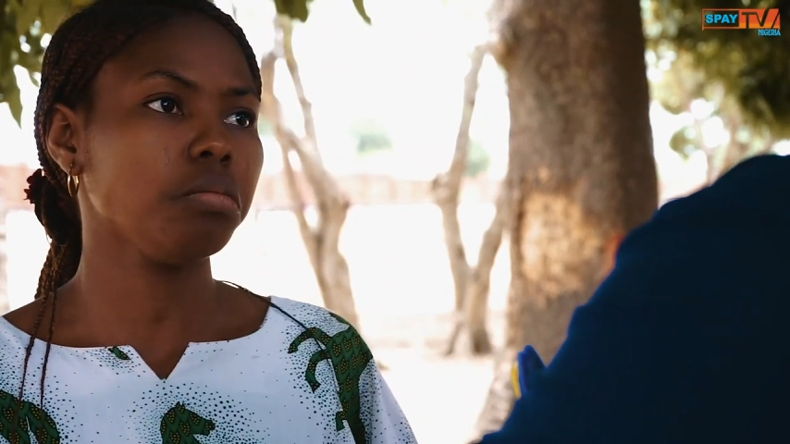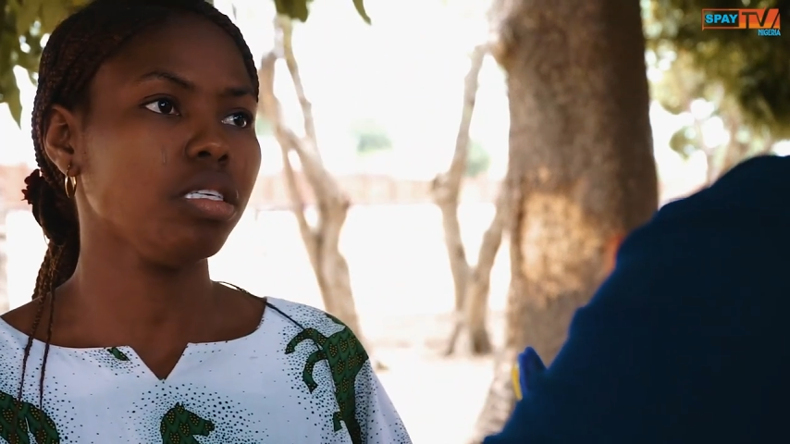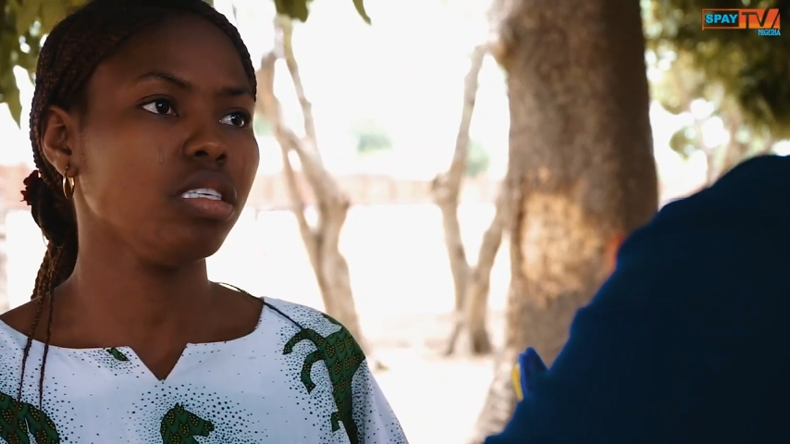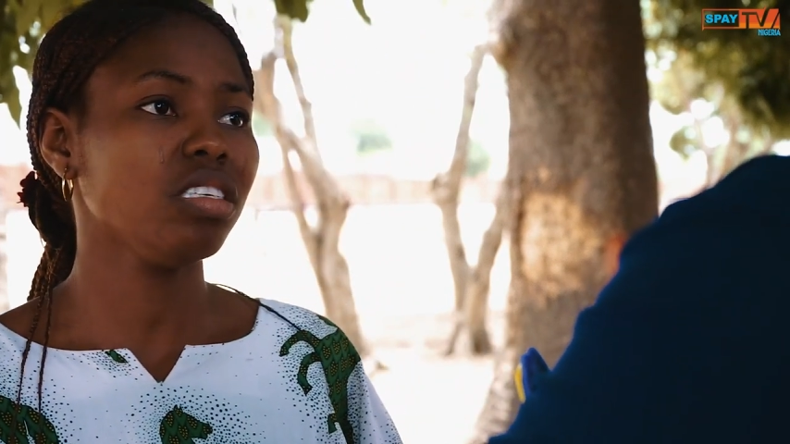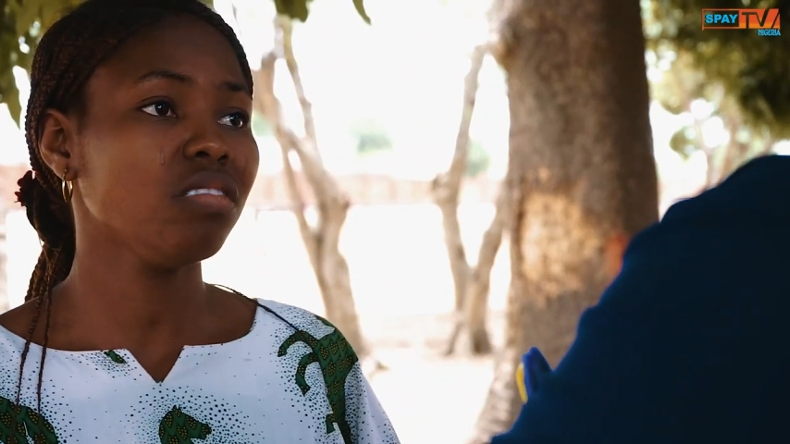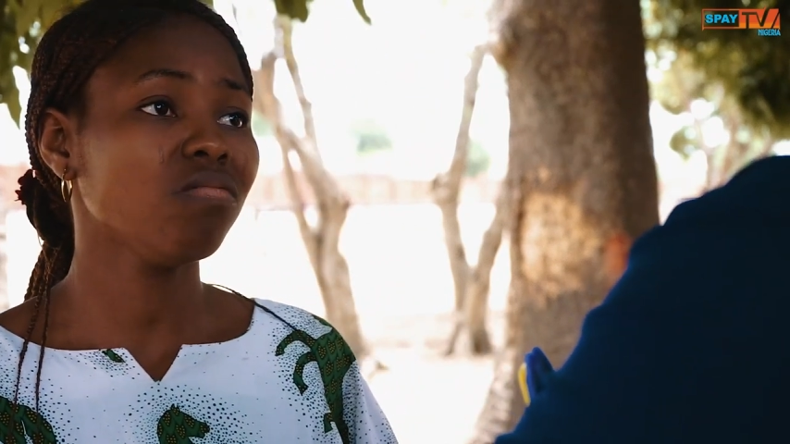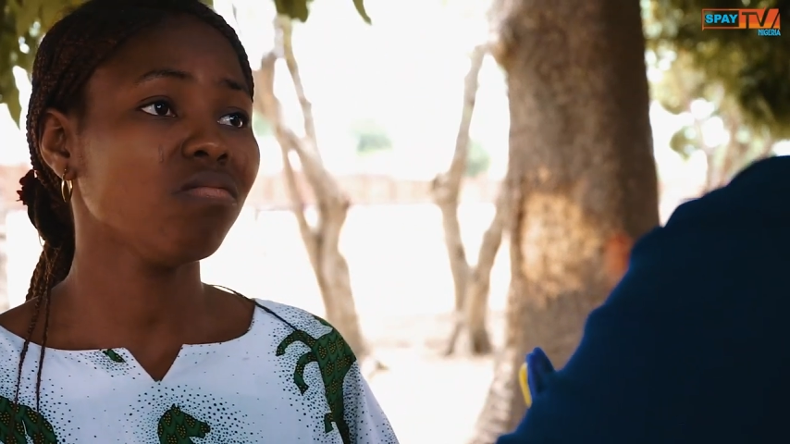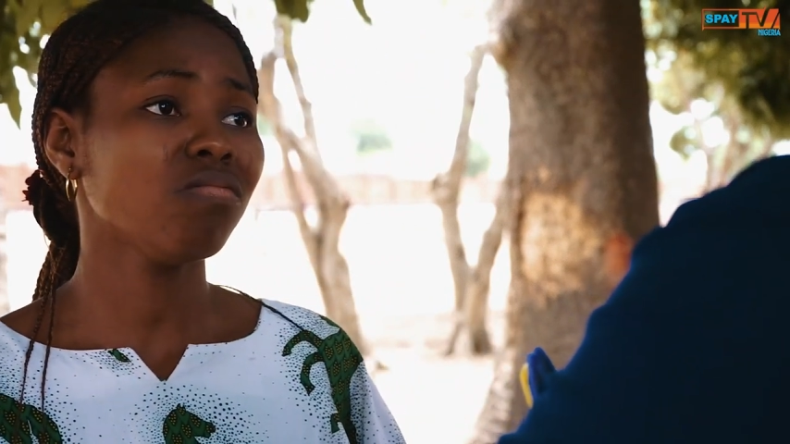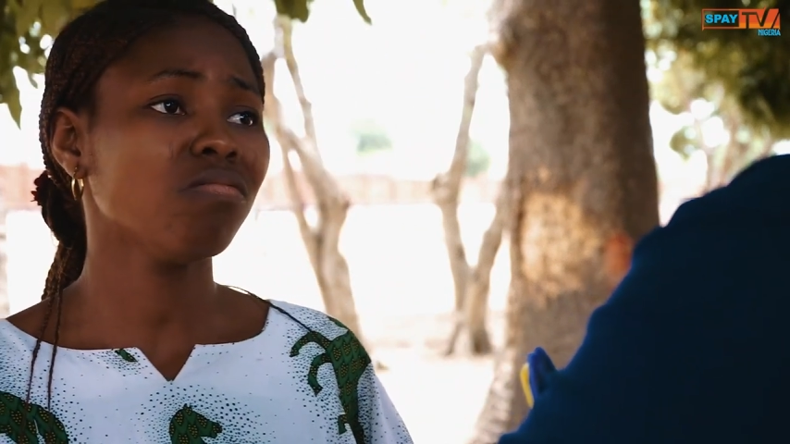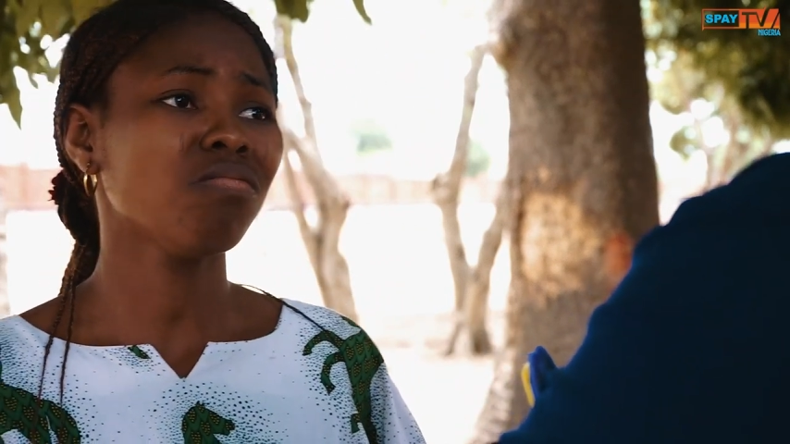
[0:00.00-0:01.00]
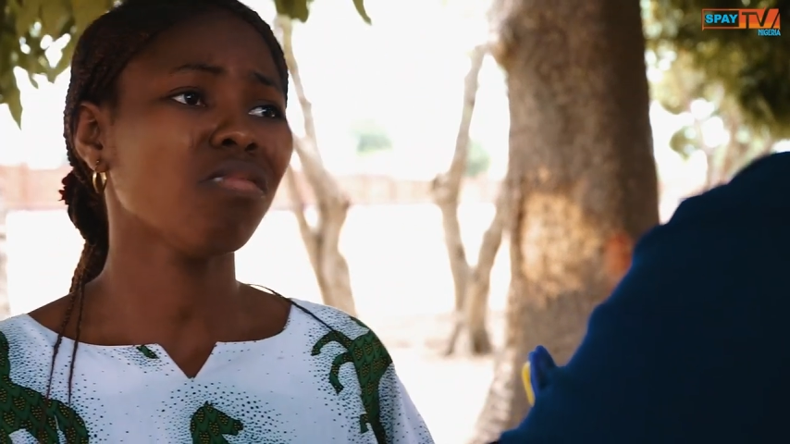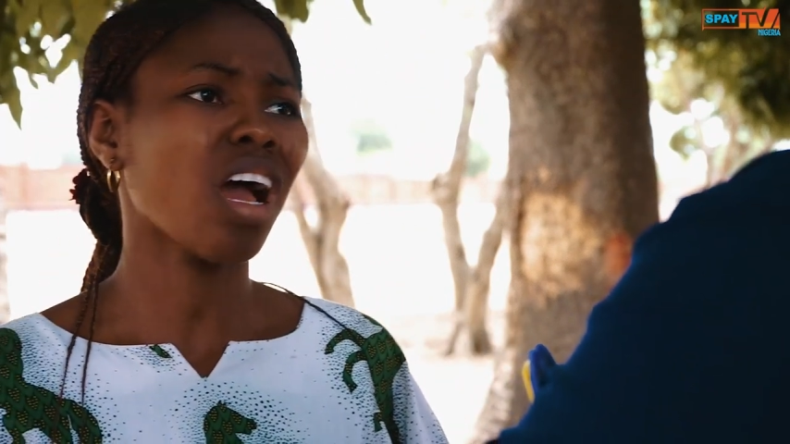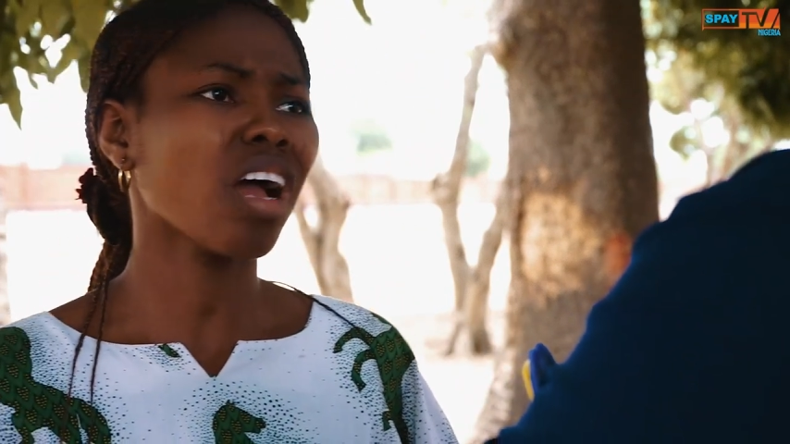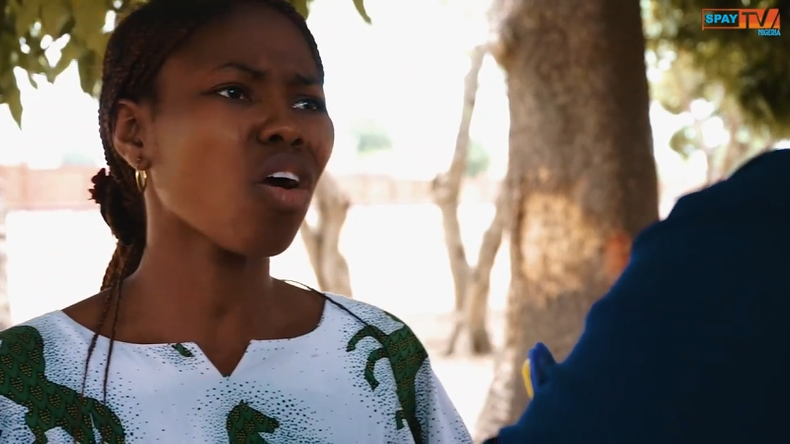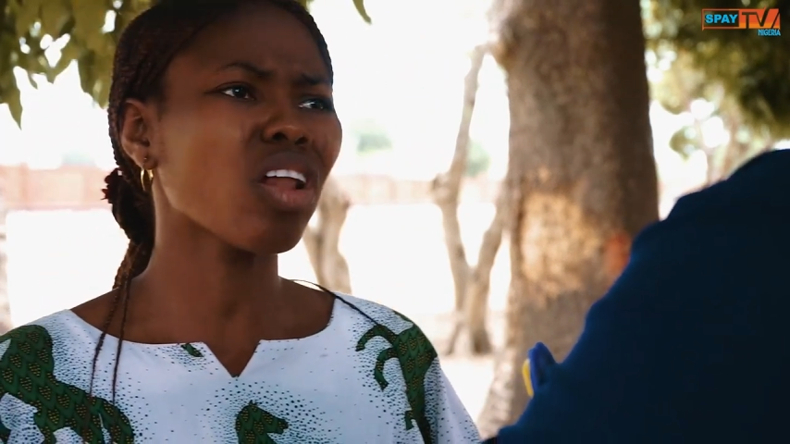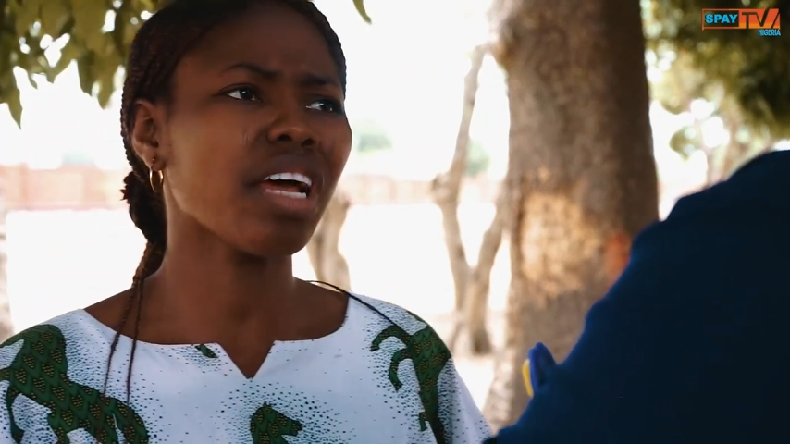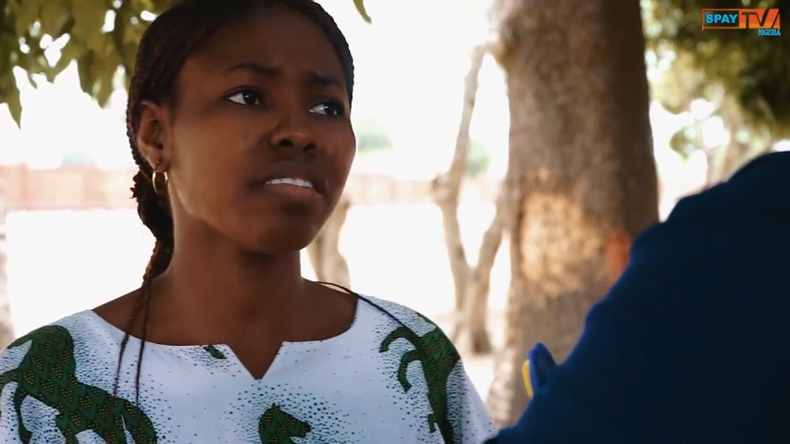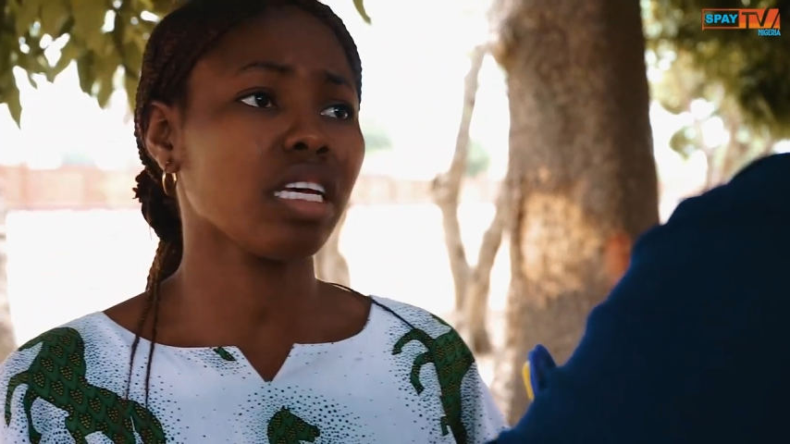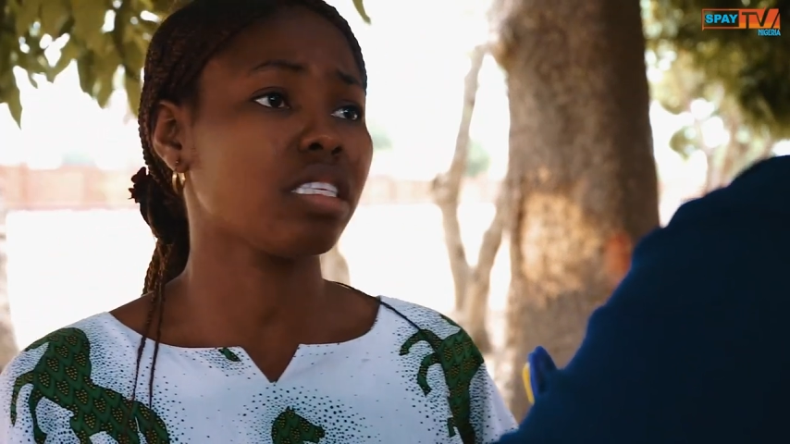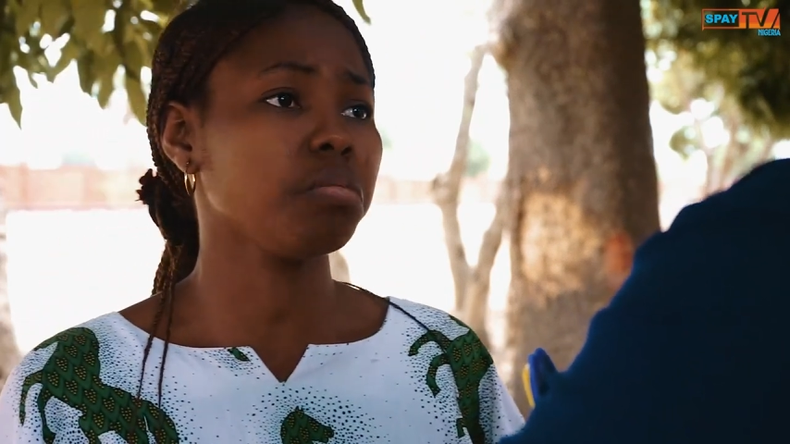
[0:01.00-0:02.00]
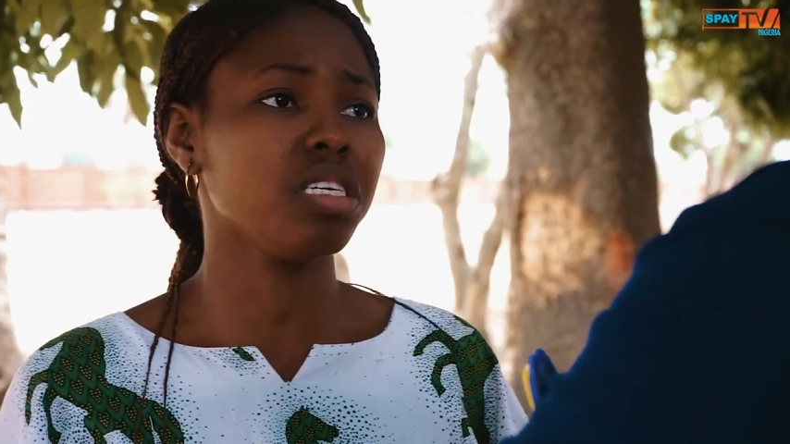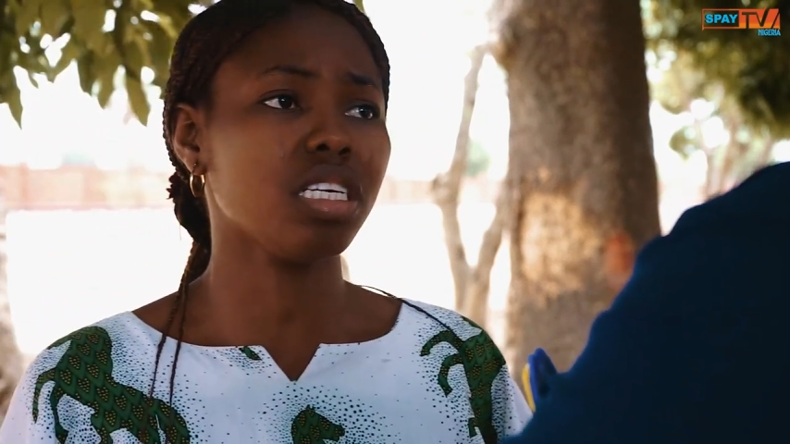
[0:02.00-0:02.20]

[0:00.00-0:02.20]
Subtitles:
me. And God laughs at me